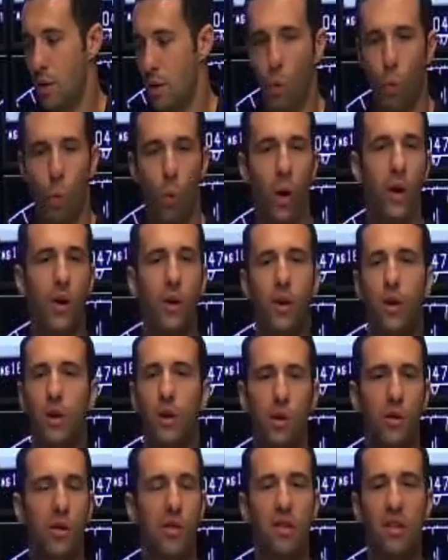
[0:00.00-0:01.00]
Where do
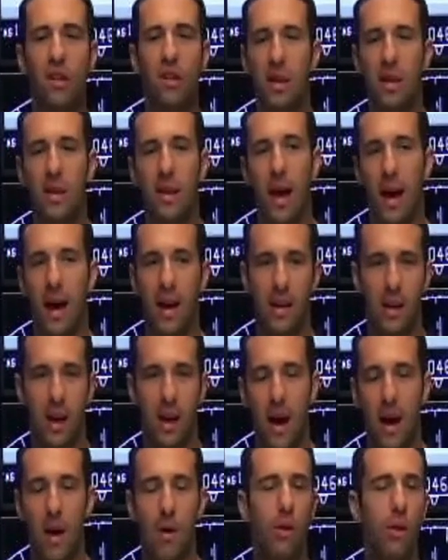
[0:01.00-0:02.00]
you see that?
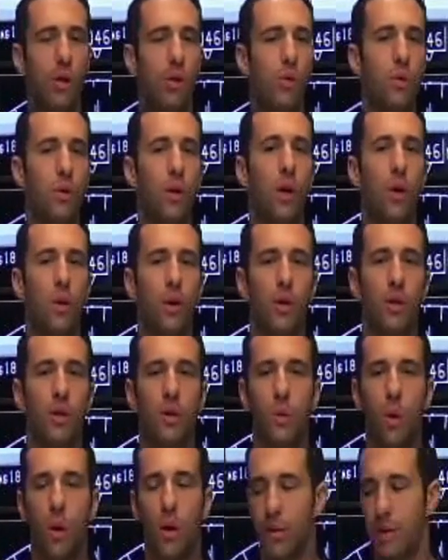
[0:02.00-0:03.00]
How do you know to
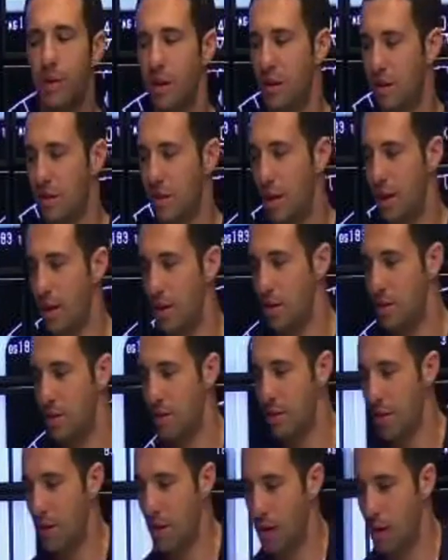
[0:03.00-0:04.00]
do all these
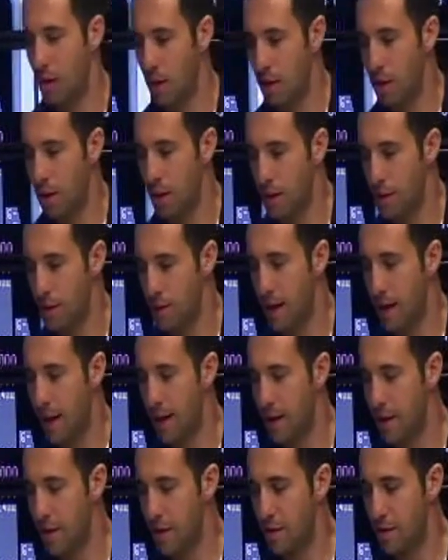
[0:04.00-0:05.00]
things? That
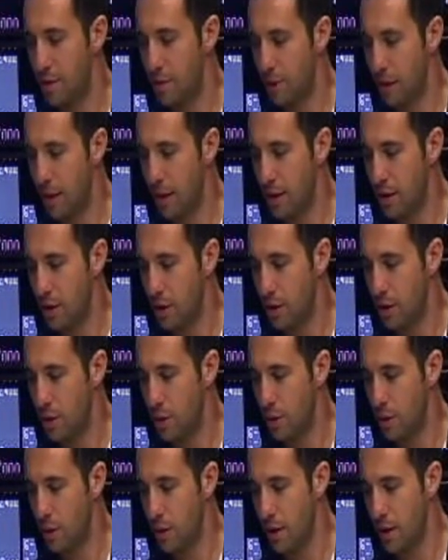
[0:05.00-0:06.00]
is in the
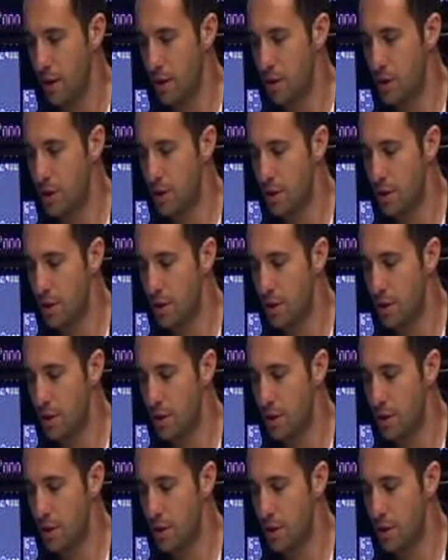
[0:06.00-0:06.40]
QRH,